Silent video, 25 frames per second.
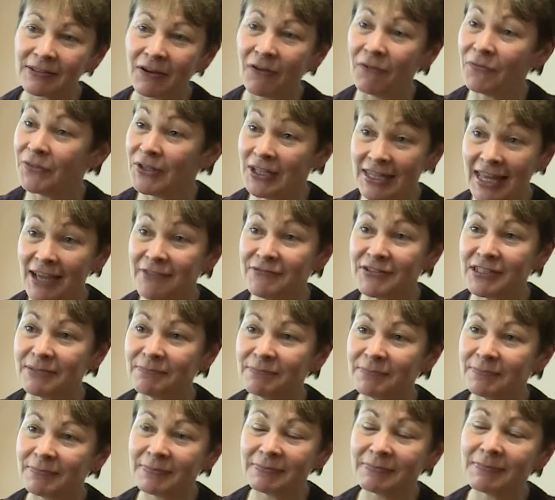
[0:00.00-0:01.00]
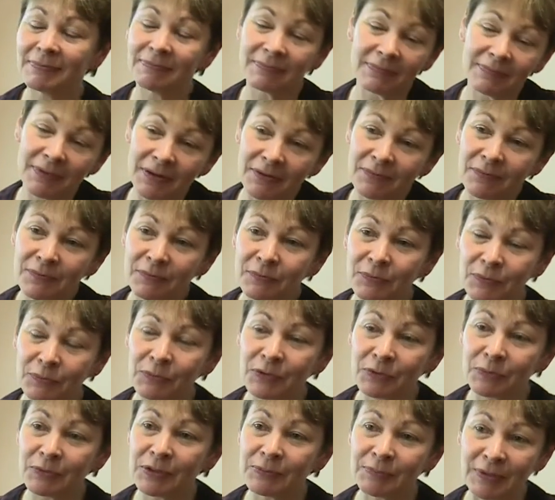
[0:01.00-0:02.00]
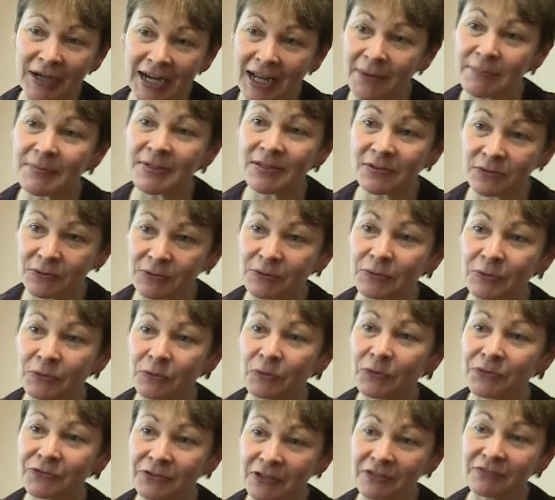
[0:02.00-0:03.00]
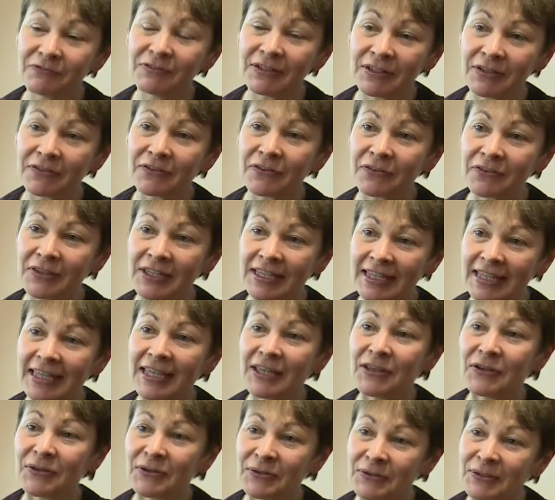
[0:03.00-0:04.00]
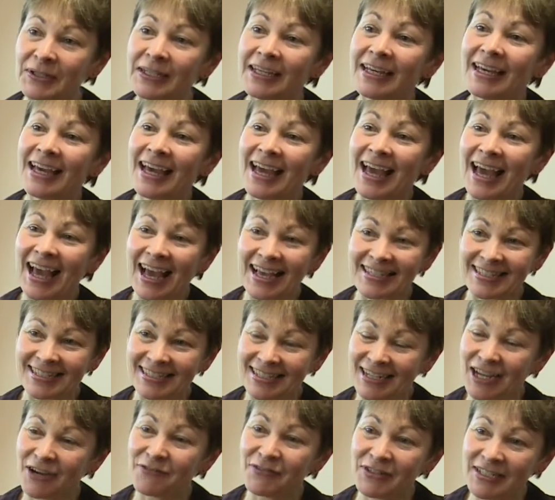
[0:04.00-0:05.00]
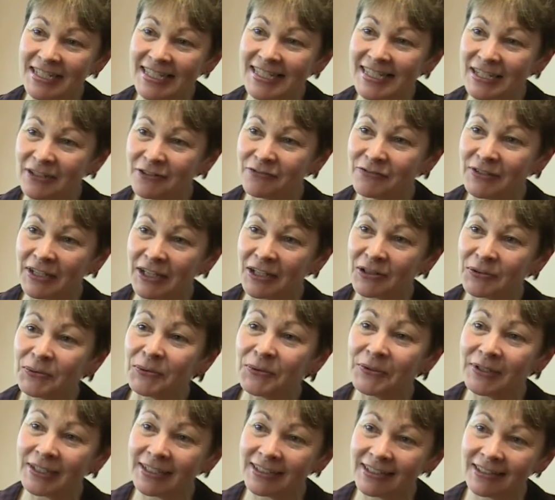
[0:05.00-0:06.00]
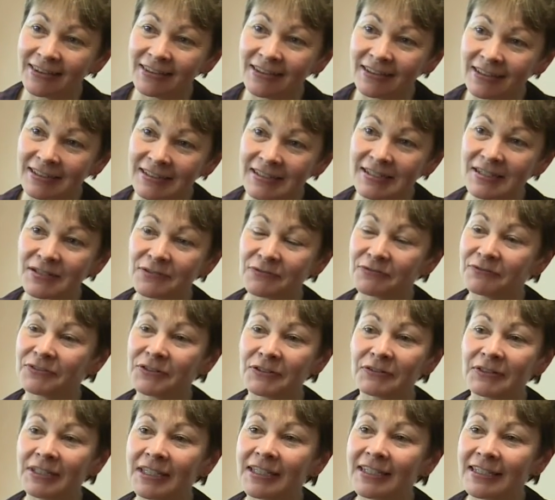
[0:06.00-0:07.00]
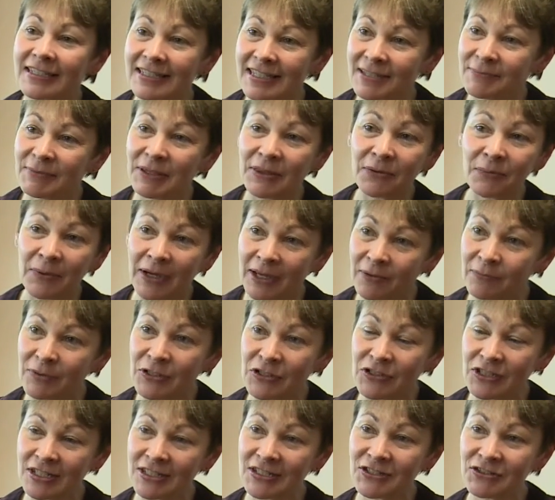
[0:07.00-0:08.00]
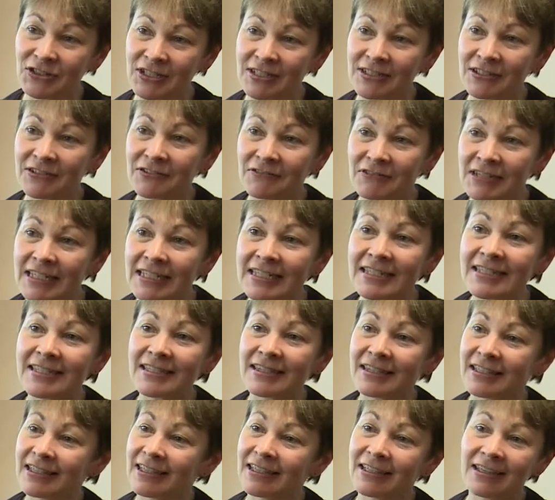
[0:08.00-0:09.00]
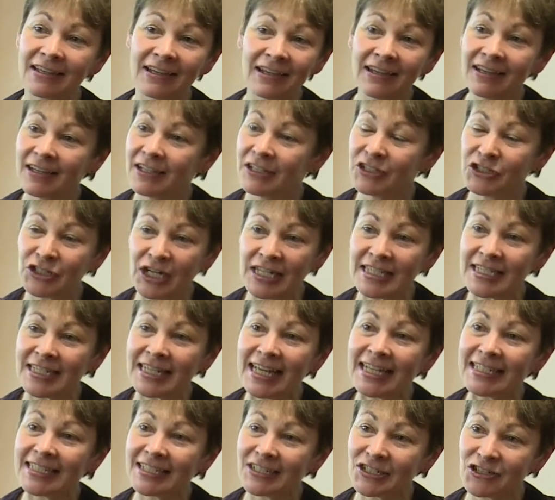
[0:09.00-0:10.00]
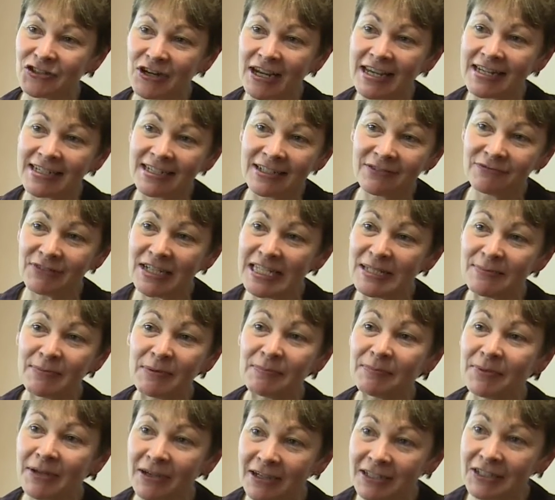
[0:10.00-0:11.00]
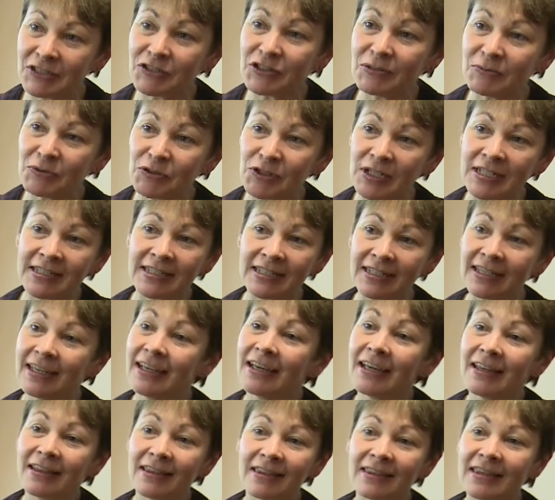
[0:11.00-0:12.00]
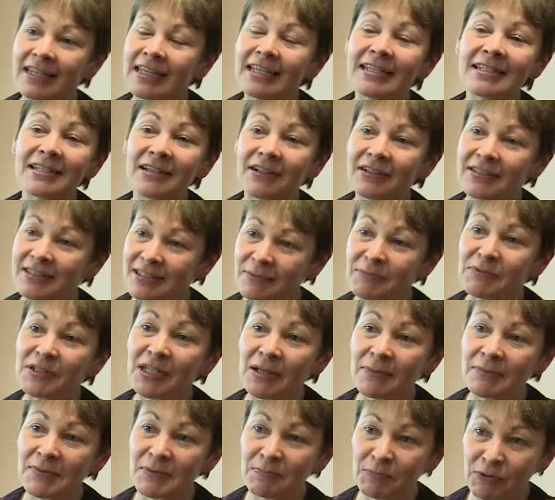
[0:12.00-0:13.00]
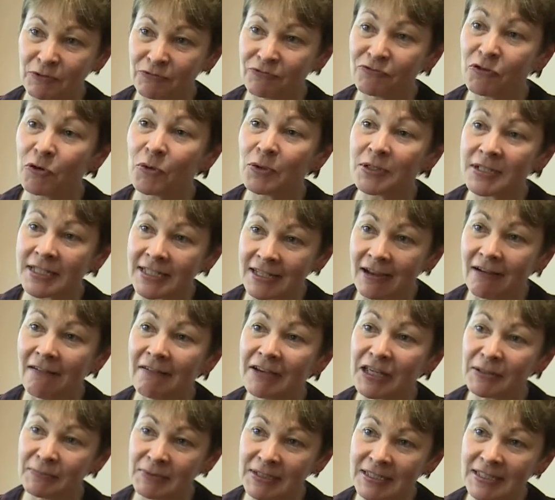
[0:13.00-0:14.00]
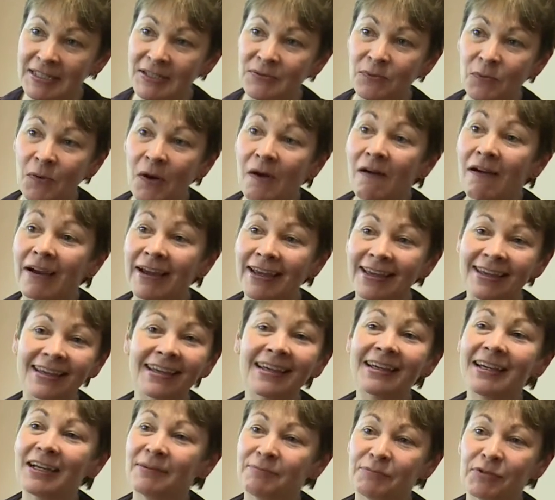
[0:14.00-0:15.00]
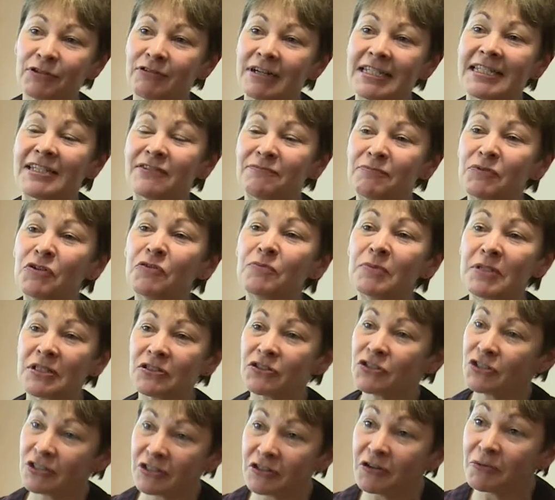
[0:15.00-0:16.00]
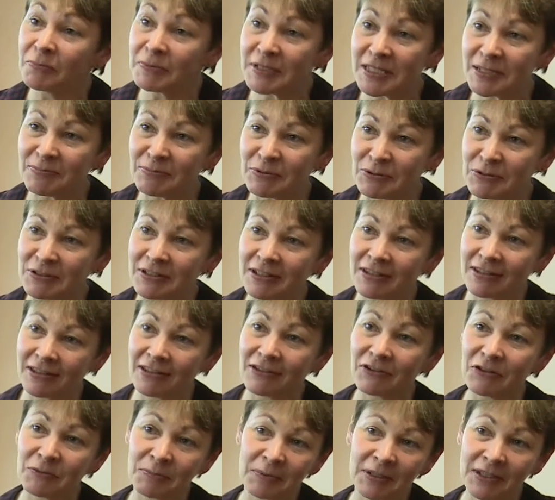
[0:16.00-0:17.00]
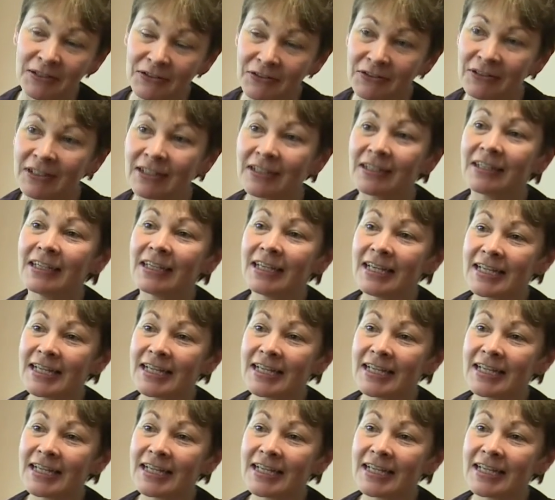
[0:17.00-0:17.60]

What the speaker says: on the left would perhaps also feel that the EU hasn't covered itself in glory in the last few years. I mean, the way in which it's treated Greece, the Transatlantic Trade and Investment Partnership Treaty, these are sometimes put forward as arguments why progressive movements should not be supporting the European Union.